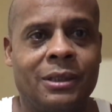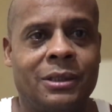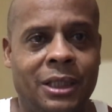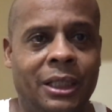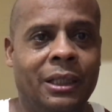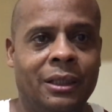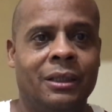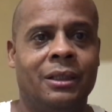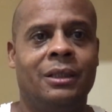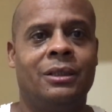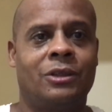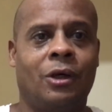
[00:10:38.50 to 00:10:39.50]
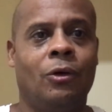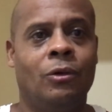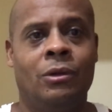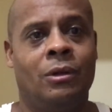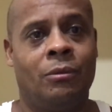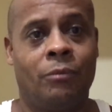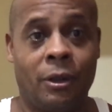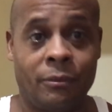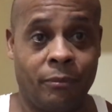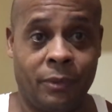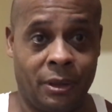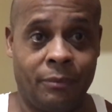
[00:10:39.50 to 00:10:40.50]
See? So,
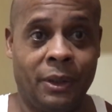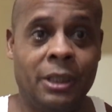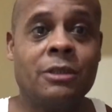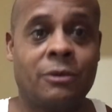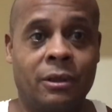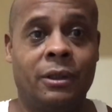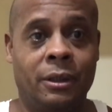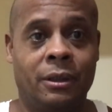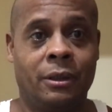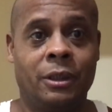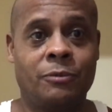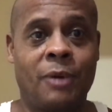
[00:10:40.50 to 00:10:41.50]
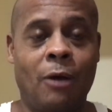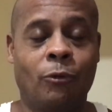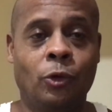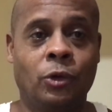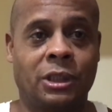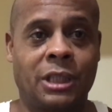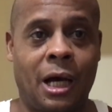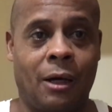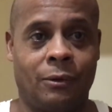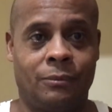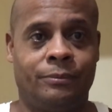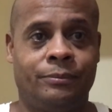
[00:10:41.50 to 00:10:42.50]
but here's my rule of
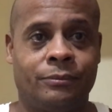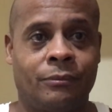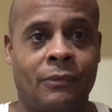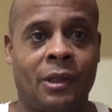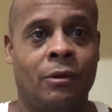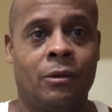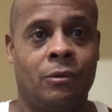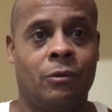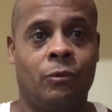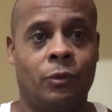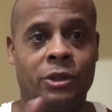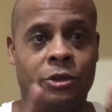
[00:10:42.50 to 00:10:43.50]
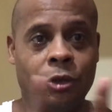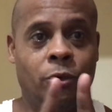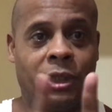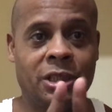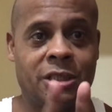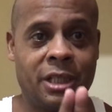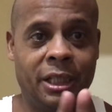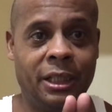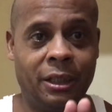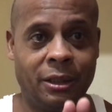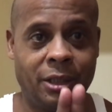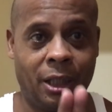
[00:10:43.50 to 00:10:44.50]
thought. When two
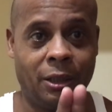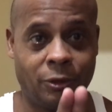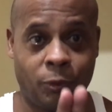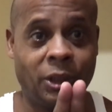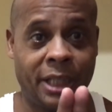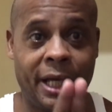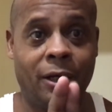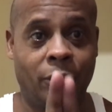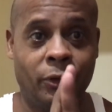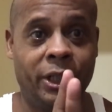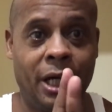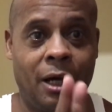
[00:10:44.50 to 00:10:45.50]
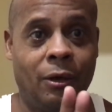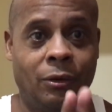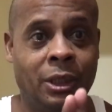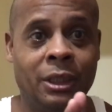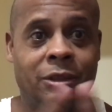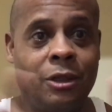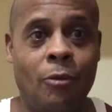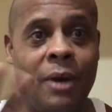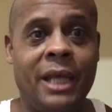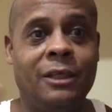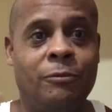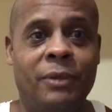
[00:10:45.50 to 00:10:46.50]
consenting adults, what they agree on, it's
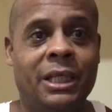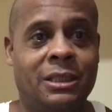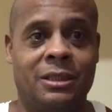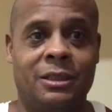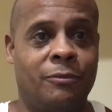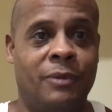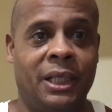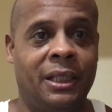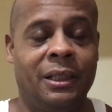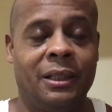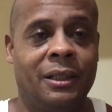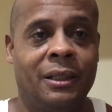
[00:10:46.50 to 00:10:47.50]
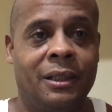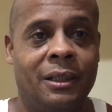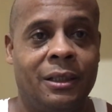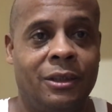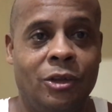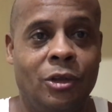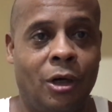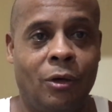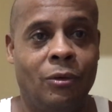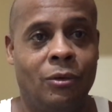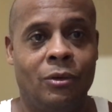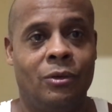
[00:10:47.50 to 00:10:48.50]
nobody's business, man. You
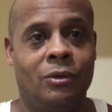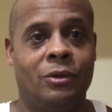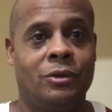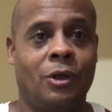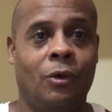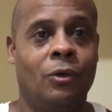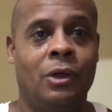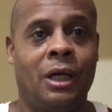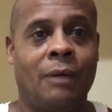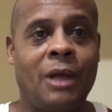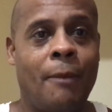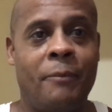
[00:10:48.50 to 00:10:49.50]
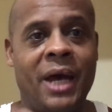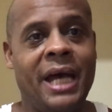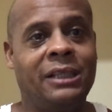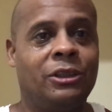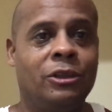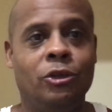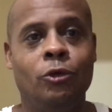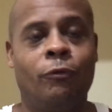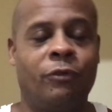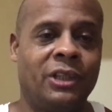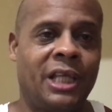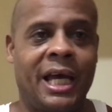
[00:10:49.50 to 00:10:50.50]
know? So, I'm not bashing you
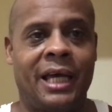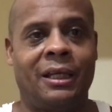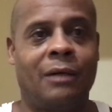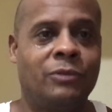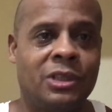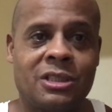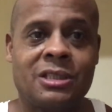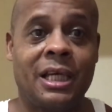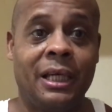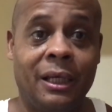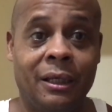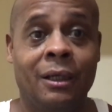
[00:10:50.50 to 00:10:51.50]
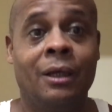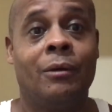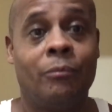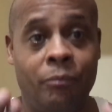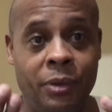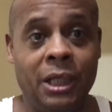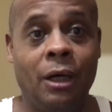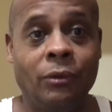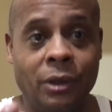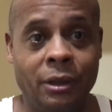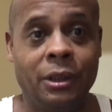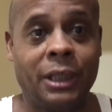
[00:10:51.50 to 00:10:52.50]
for that. I'm just saying, be
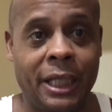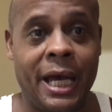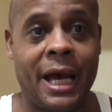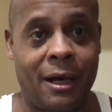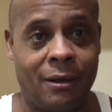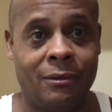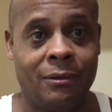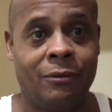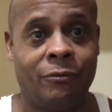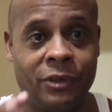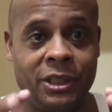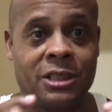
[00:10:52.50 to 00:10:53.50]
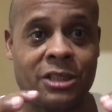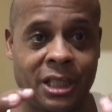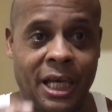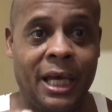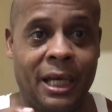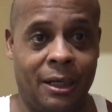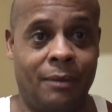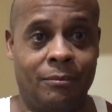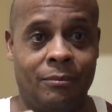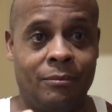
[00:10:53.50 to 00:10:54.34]
on the lookout for this scam.